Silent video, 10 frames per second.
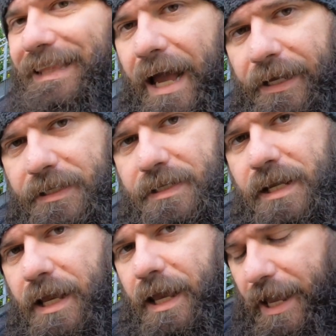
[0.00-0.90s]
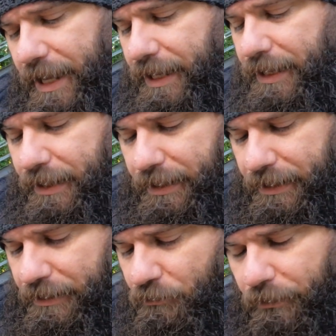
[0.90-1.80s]
nights
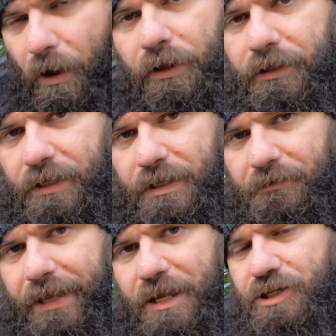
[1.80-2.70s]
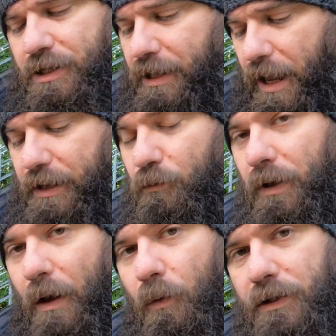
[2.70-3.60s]
and in navigation
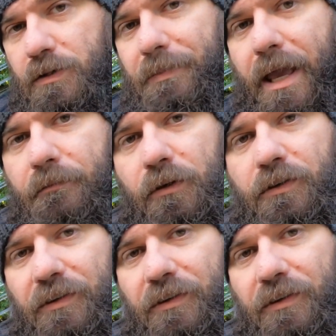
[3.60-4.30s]
I want to be able to